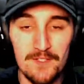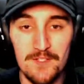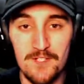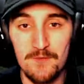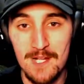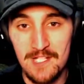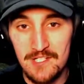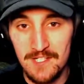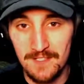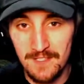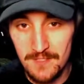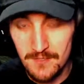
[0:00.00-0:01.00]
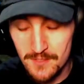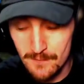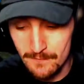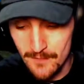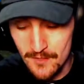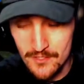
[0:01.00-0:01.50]
Those of you watching on the
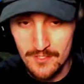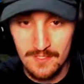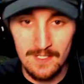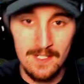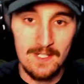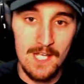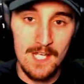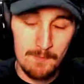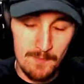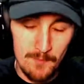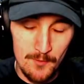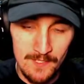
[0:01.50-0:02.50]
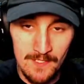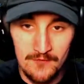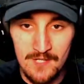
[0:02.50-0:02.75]
YouTube version, help your boy out.